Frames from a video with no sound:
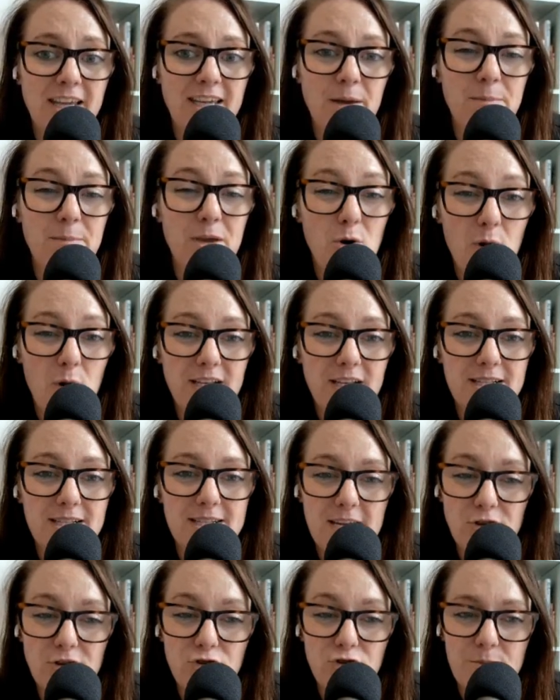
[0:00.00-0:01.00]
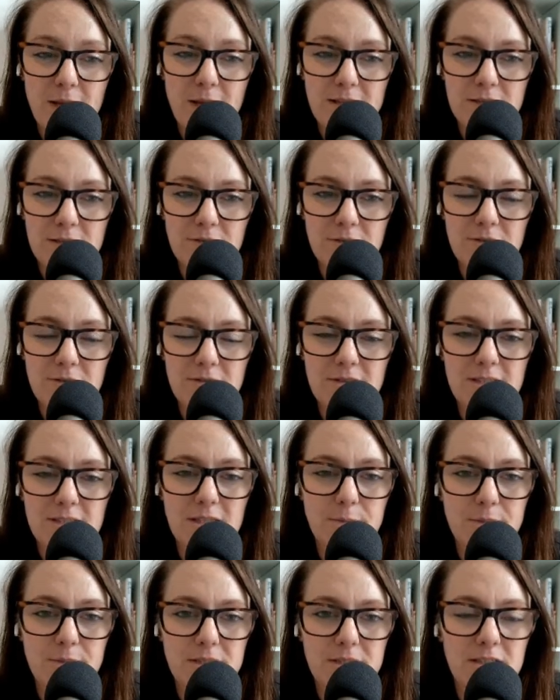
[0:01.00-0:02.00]
can be quite detrimental to
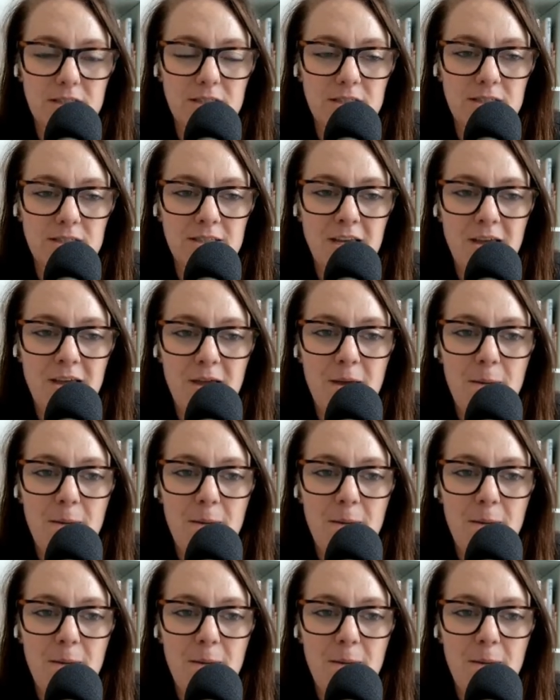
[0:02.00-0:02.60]
the business.